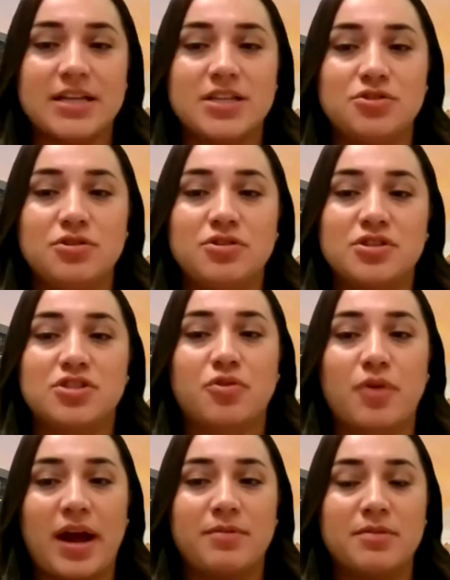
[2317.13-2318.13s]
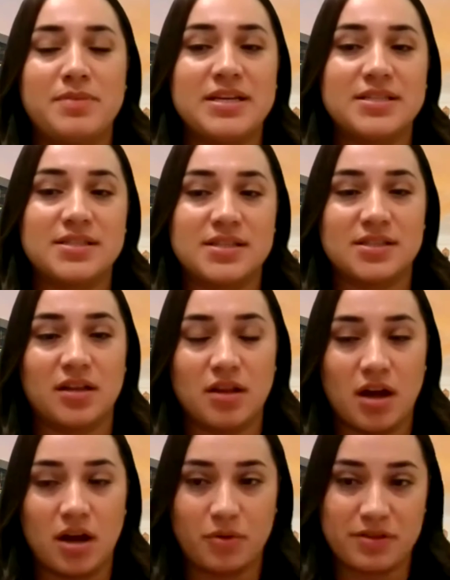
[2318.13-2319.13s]
and do you describe your pieces
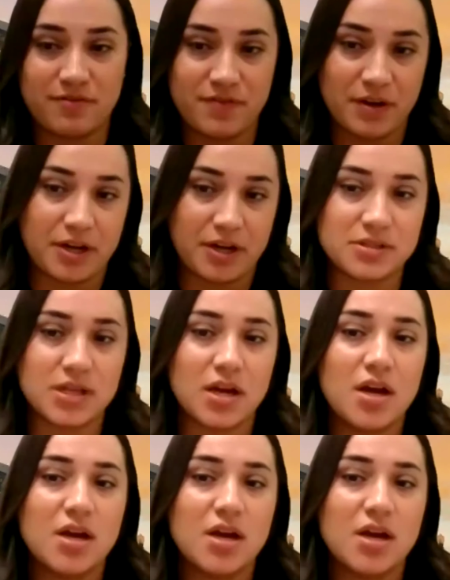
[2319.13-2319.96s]
along with the photos?